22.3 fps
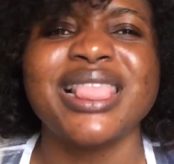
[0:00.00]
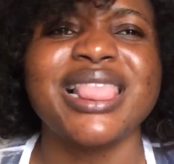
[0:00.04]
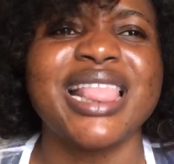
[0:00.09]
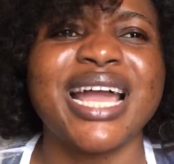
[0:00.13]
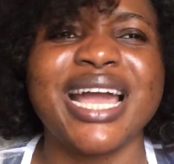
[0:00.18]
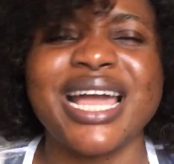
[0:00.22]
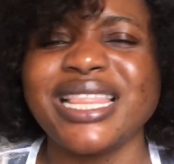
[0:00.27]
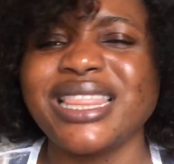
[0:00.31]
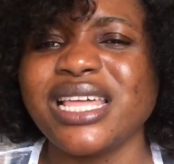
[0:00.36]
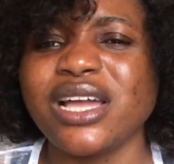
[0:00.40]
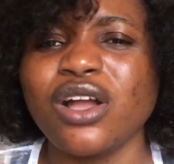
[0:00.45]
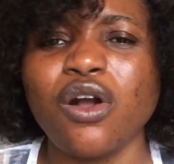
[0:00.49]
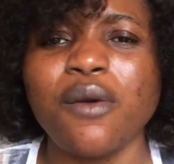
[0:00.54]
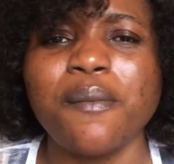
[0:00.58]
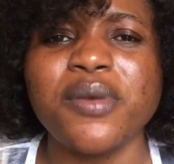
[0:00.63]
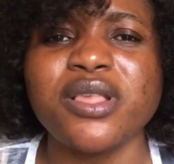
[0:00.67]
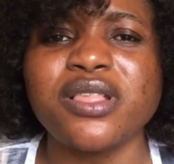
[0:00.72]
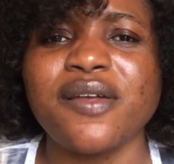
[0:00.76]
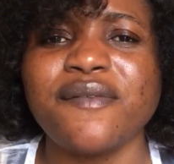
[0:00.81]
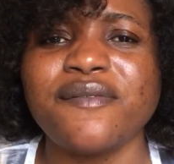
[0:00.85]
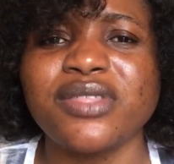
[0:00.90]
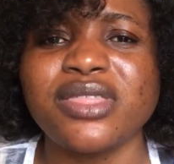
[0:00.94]
Like I think
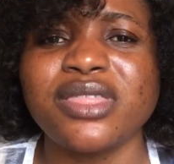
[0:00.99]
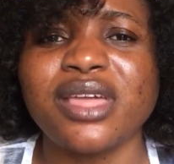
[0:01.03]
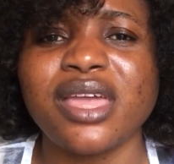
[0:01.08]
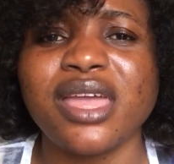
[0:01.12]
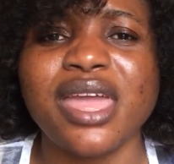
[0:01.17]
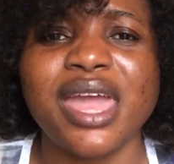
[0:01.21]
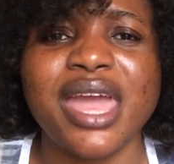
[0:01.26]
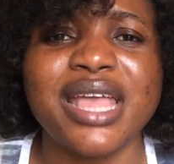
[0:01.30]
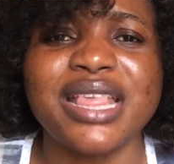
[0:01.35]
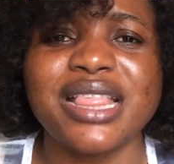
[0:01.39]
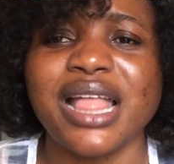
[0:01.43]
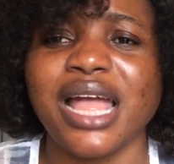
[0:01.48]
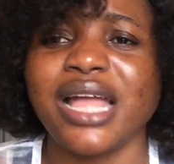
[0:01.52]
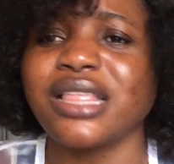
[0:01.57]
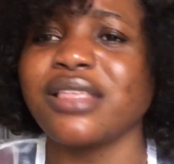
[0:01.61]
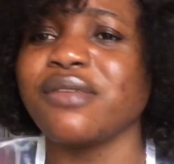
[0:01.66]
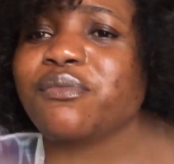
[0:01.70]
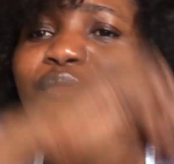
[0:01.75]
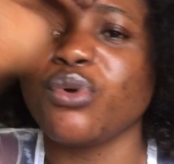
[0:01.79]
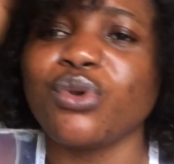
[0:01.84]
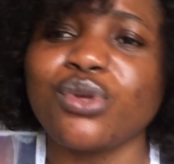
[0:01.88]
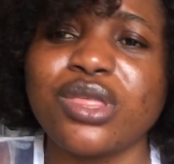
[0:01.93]
almost everything here is
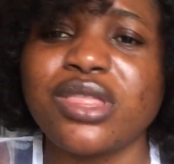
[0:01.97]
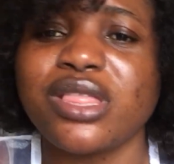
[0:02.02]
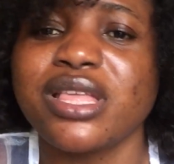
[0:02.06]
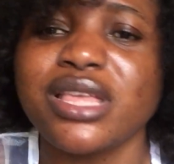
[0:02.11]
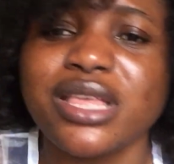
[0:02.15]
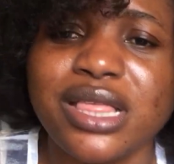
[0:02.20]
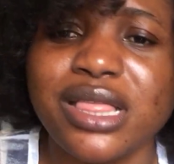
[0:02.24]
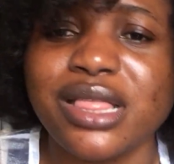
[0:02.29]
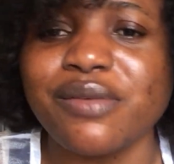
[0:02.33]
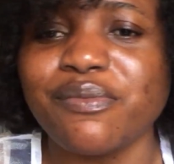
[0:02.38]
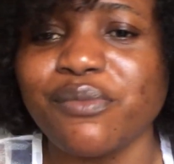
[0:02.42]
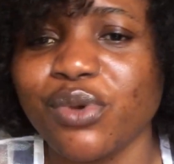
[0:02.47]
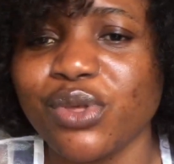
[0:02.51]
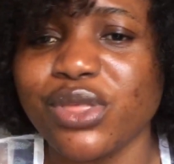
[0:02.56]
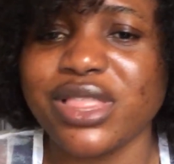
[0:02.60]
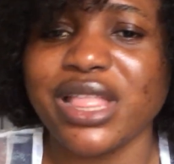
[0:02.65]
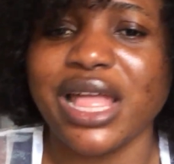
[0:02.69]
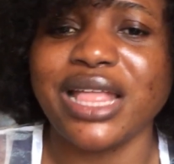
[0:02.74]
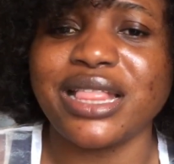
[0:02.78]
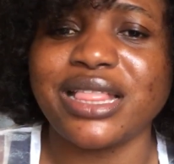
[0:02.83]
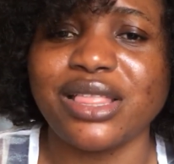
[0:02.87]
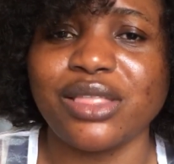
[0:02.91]
like the most this, the
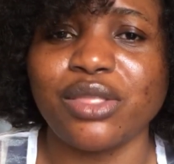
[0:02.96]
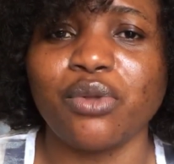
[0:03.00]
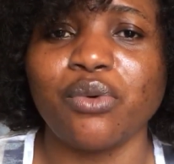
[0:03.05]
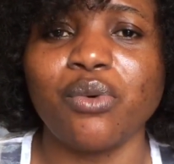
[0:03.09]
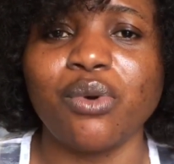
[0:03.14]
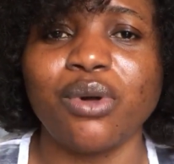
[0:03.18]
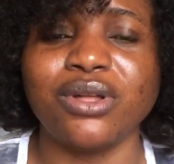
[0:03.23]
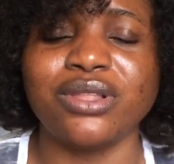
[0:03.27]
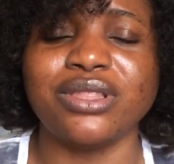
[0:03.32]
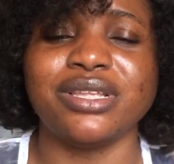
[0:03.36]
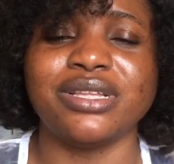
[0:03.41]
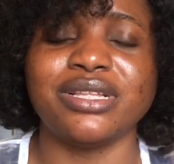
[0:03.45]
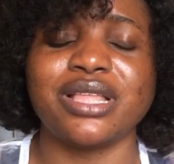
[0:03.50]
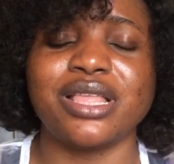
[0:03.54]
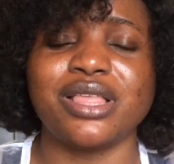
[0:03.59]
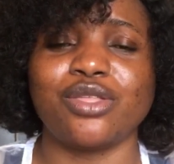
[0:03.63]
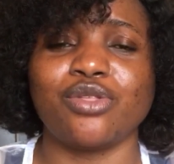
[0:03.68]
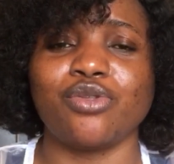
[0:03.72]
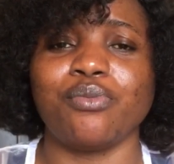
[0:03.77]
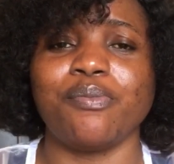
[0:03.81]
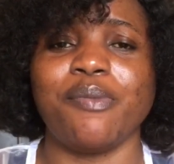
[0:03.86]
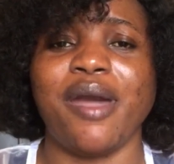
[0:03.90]
most that in the world in
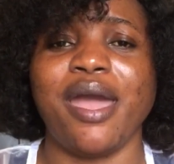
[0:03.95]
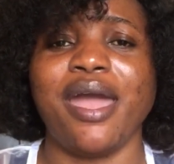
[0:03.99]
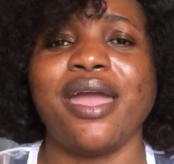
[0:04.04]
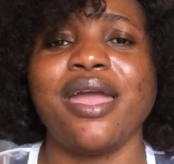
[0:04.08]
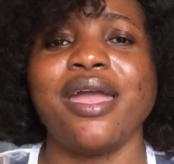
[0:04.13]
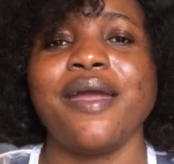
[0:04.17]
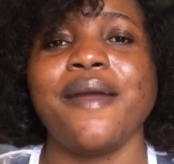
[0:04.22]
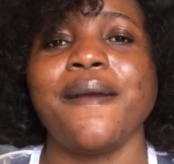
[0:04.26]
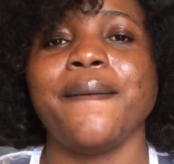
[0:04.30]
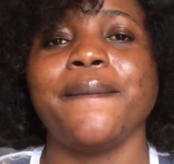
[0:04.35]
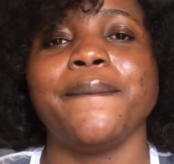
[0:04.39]
this Dubai.